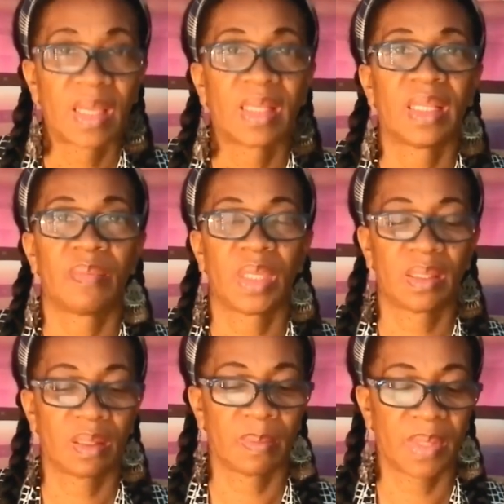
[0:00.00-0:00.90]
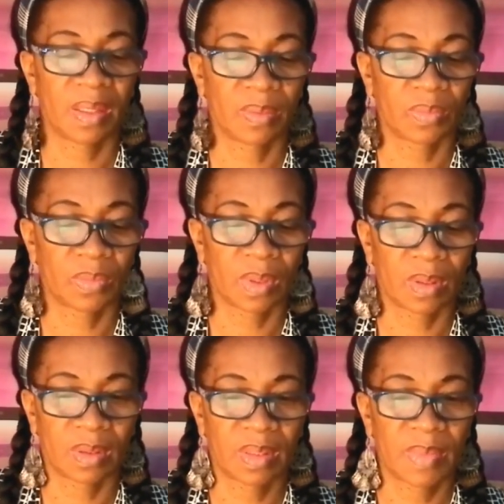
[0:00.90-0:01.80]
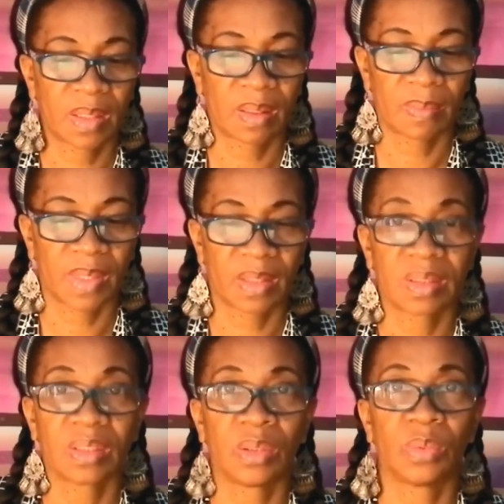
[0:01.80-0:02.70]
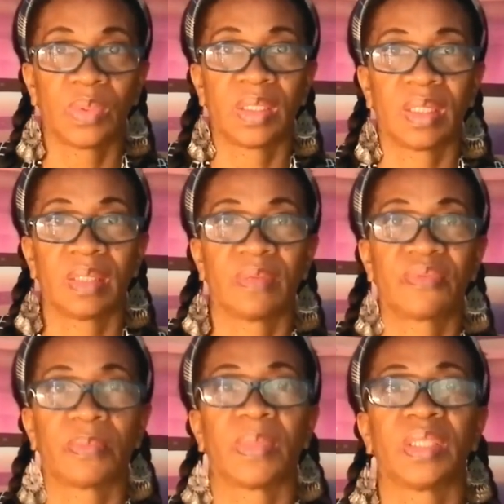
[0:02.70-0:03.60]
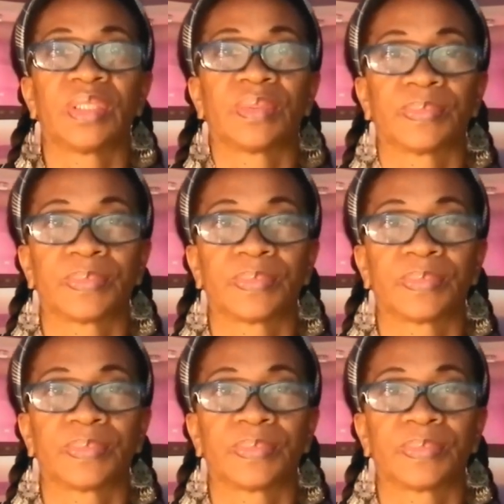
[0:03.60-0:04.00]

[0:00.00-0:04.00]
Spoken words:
Let me come back to you with that information.